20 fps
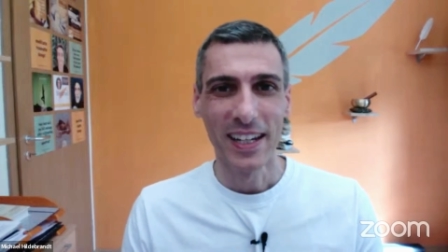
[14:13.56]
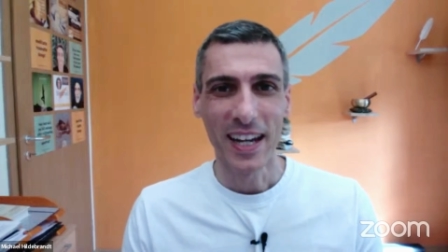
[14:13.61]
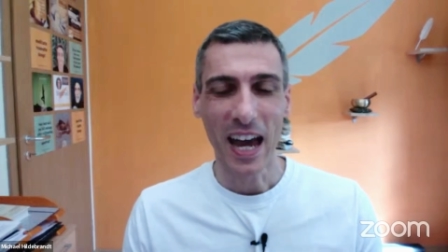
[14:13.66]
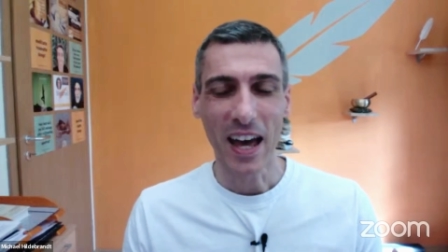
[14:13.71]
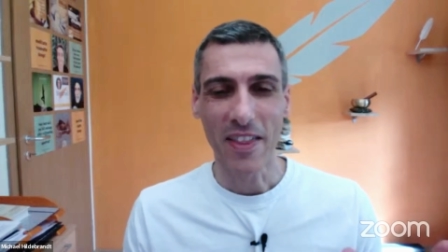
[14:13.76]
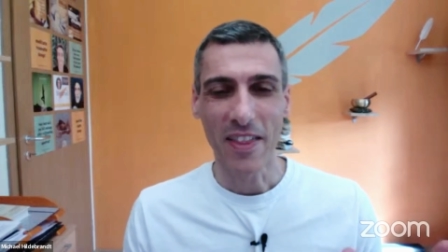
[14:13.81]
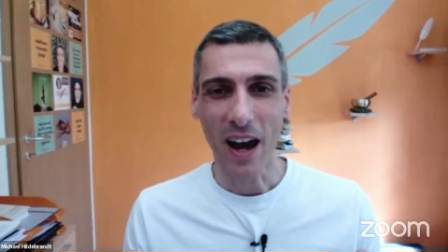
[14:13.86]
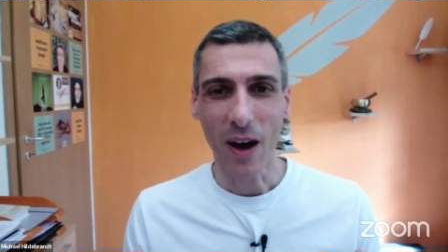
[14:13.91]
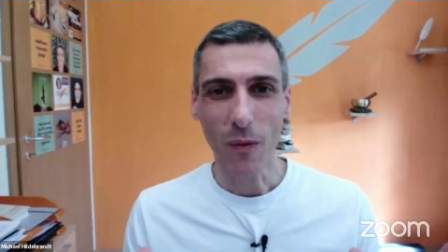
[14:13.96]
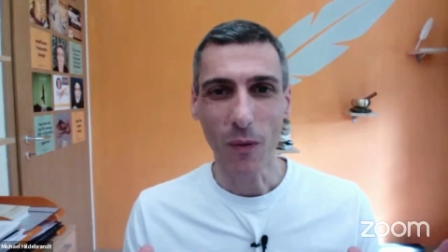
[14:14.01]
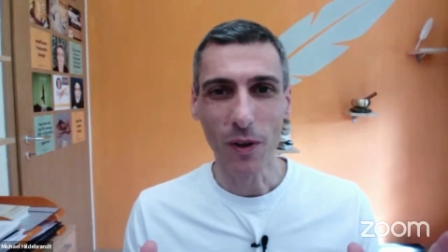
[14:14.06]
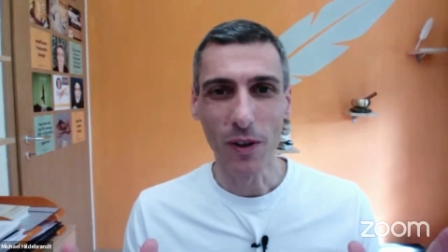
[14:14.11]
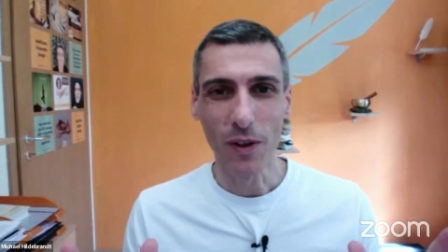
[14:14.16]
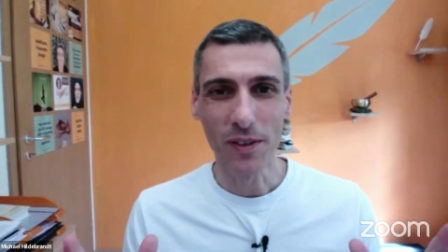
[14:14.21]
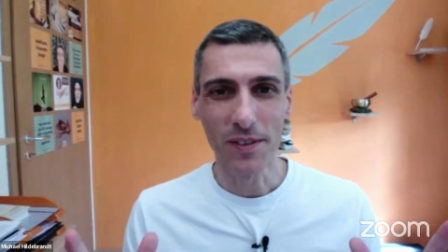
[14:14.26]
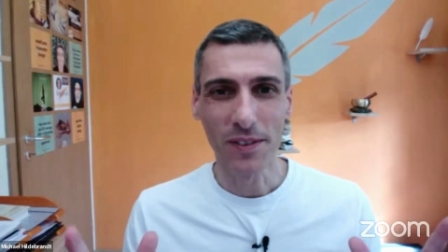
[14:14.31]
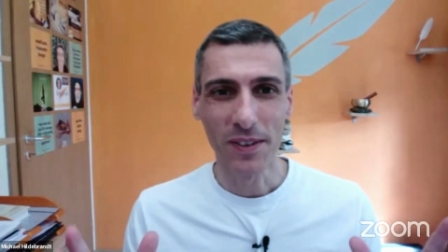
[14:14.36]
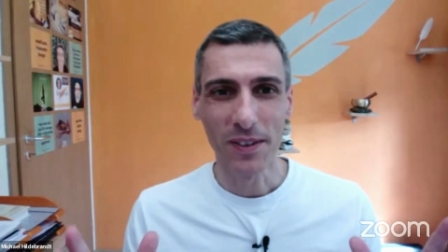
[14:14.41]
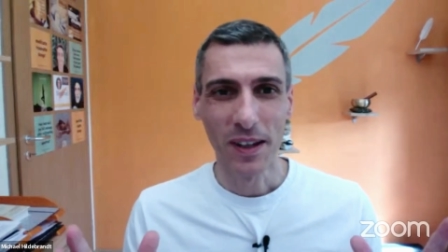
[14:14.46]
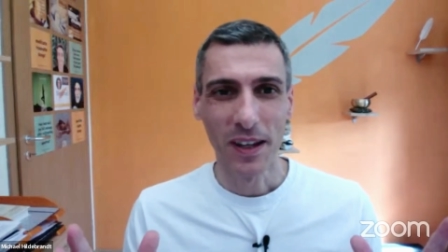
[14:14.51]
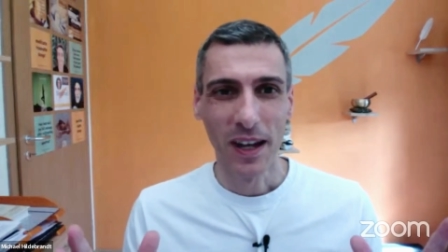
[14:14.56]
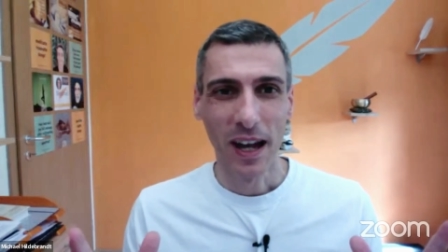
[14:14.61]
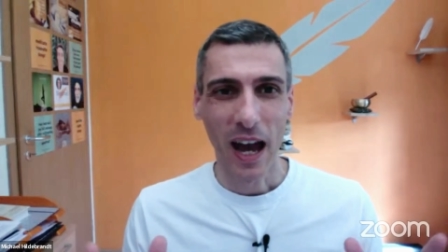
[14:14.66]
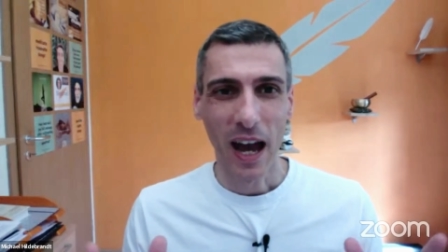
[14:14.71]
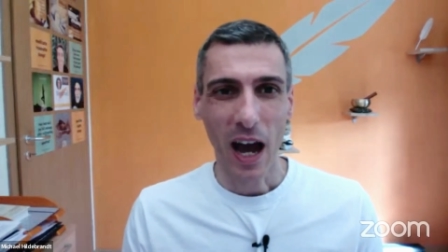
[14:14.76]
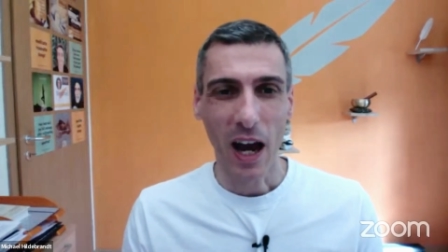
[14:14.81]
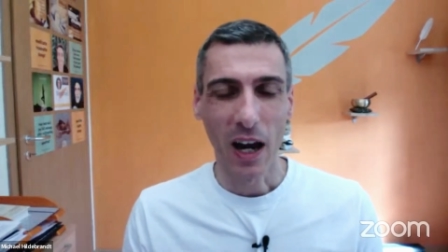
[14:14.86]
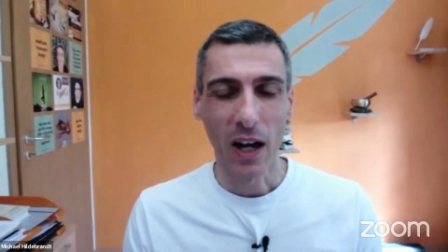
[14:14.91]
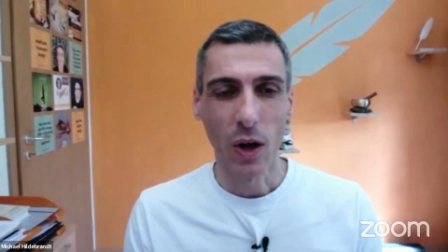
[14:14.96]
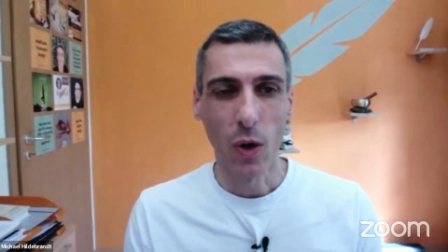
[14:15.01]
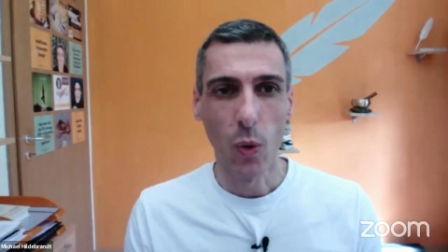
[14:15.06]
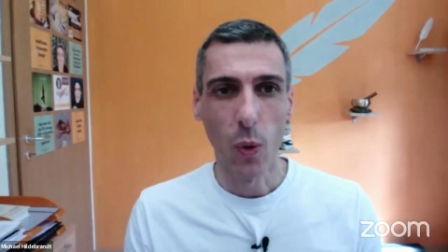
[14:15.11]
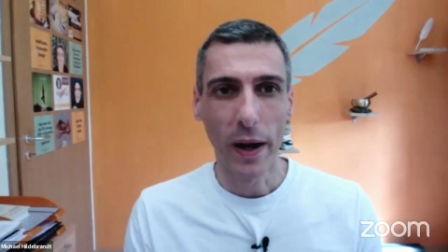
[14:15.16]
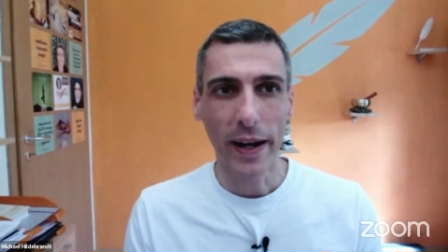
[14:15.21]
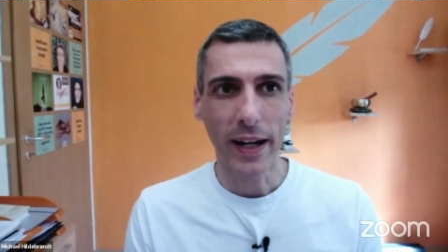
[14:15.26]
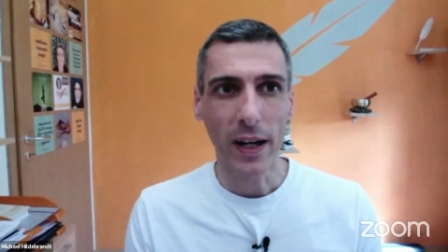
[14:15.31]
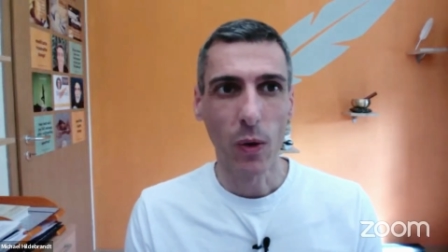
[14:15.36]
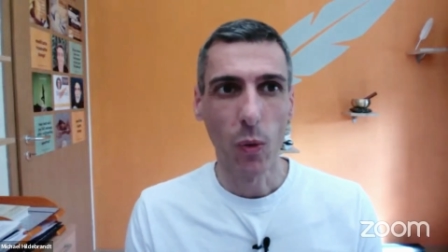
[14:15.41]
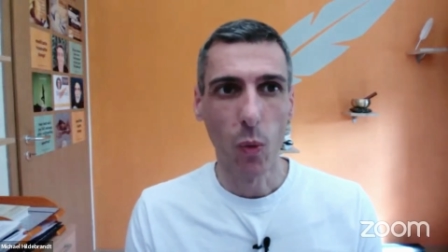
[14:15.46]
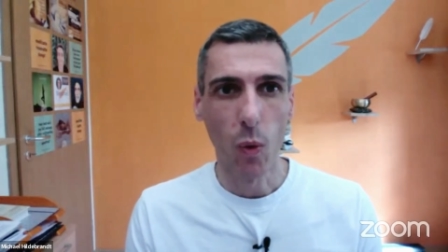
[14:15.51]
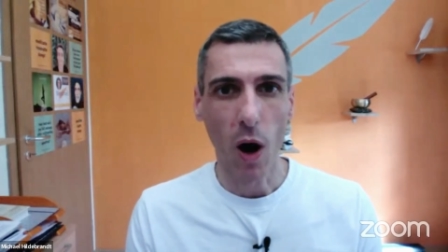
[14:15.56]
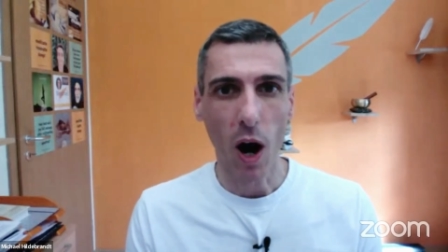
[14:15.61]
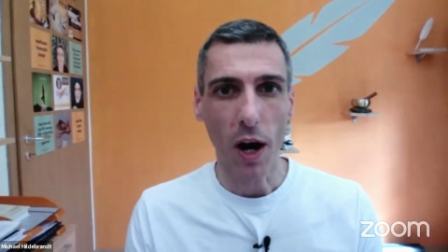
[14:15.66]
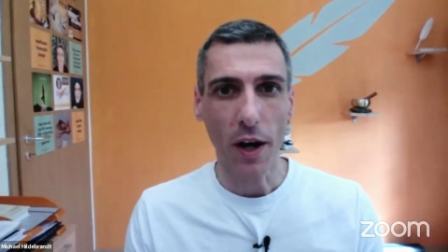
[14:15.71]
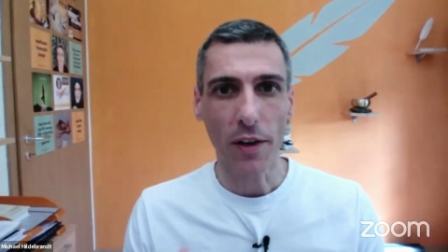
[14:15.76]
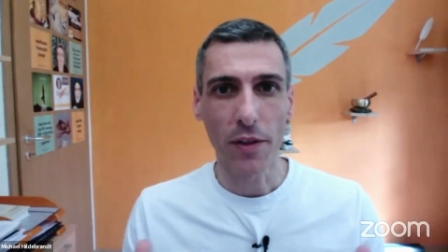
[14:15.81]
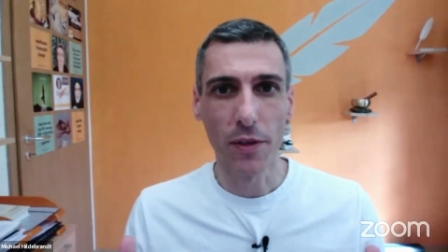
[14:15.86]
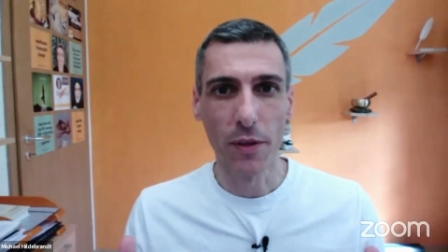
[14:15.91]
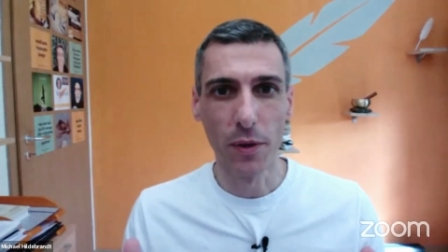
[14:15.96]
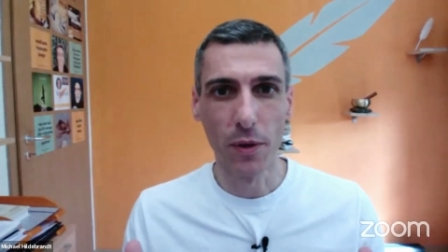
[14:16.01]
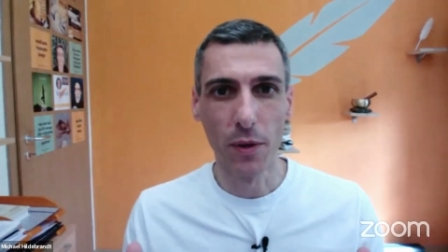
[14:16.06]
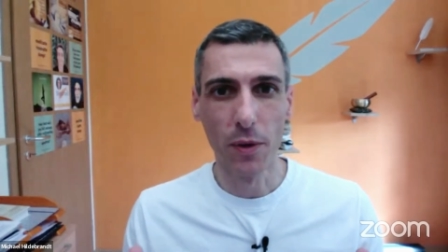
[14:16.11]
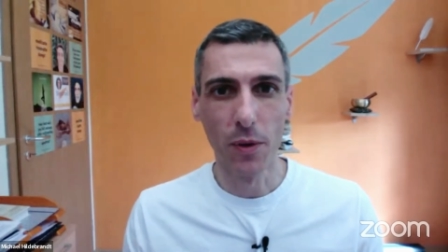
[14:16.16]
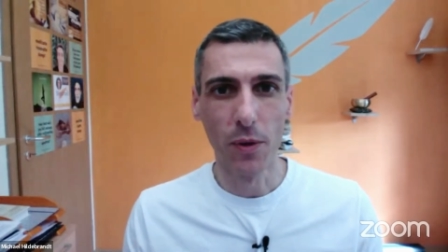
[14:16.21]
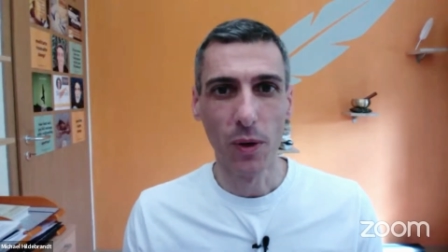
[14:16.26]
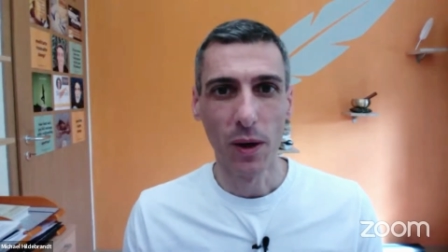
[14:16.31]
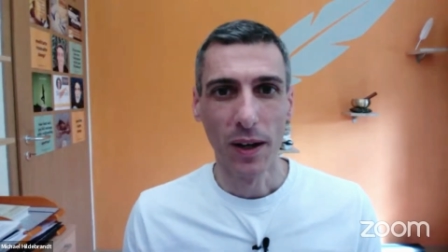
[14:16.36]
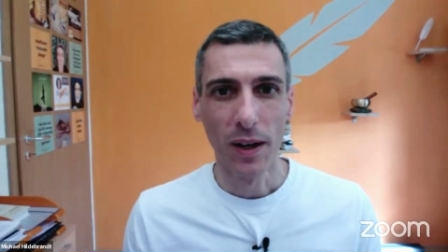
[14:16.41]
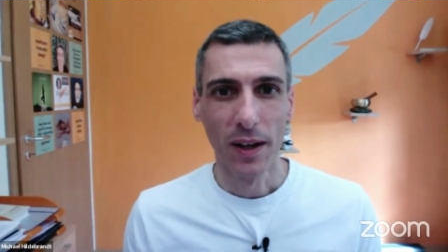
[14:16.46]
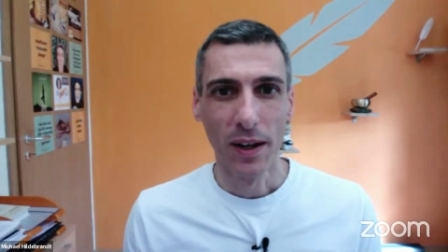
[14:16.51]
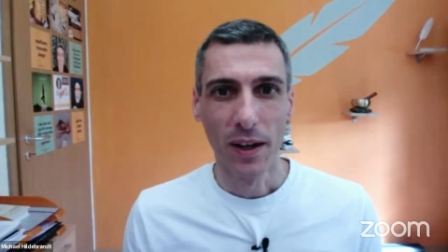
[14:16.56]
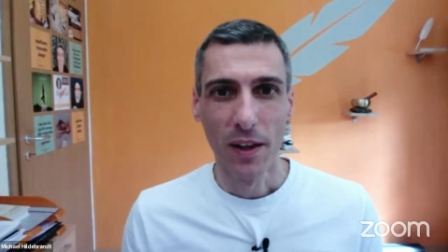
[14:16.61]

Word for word: yeah, that was a quick walkthrough